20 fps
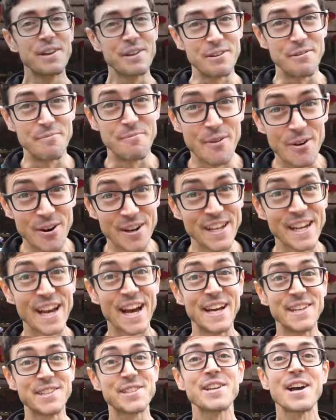Good morning,
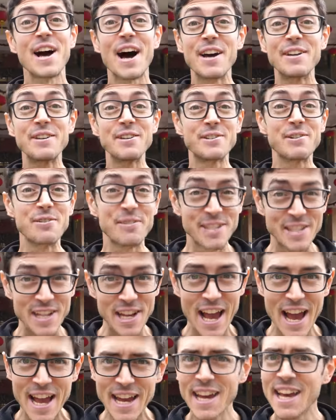guys. How you doing
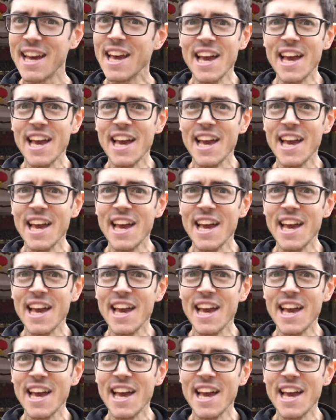today?